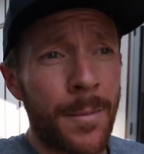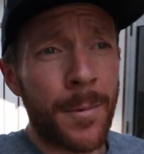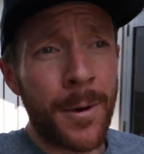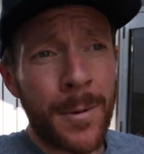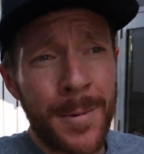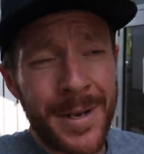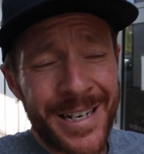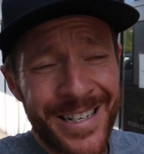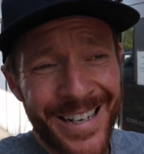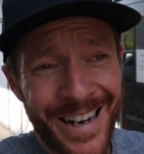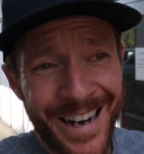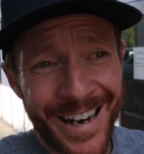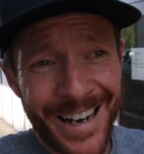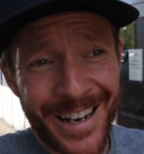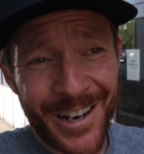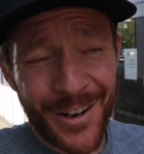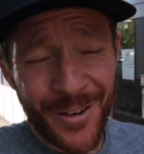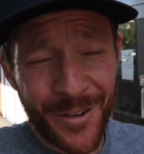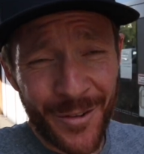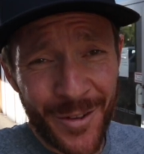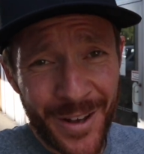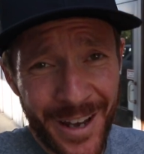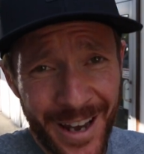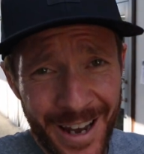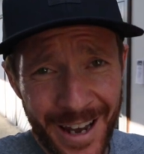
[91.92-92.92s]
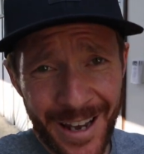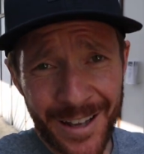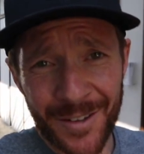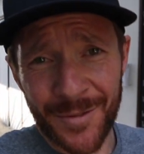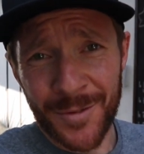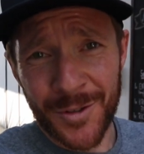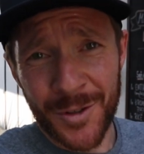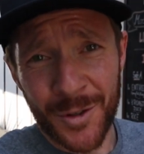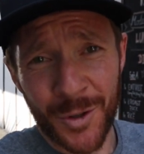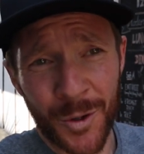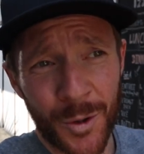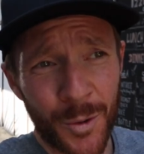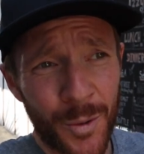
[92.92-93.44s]
going to be taking off their hands
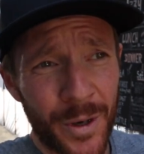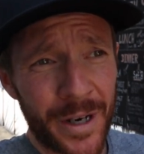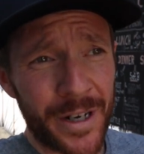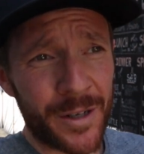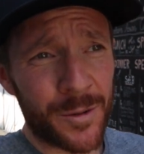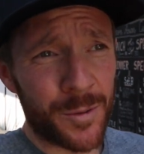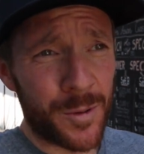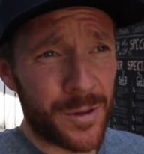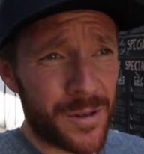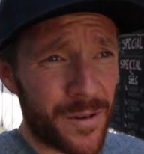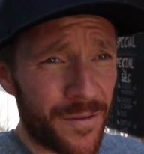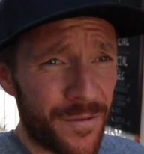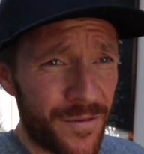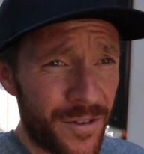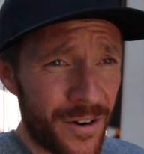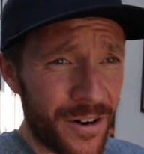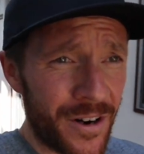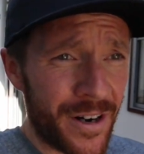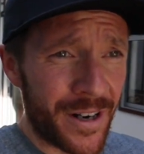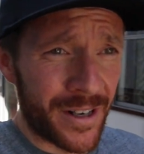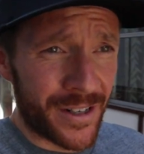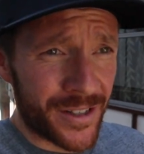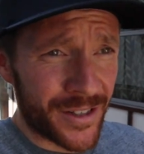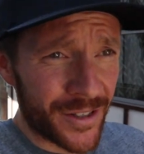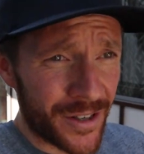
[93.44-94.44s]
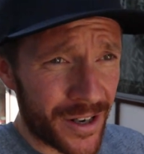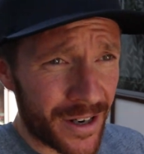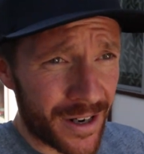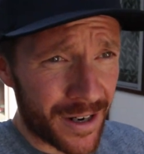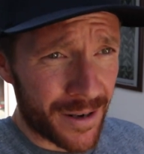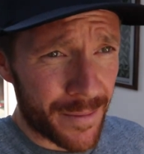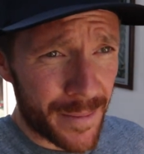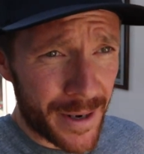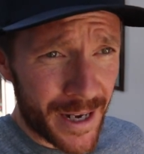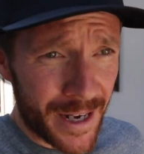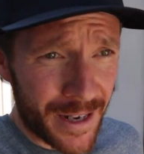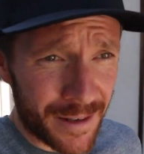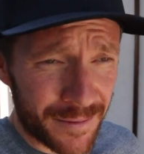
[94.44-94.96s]
for 2 weeks, which I'm very
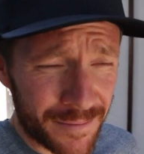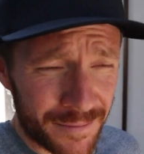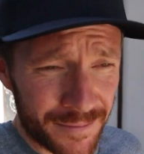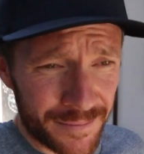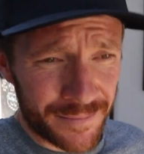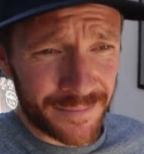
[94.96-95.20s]
excited about.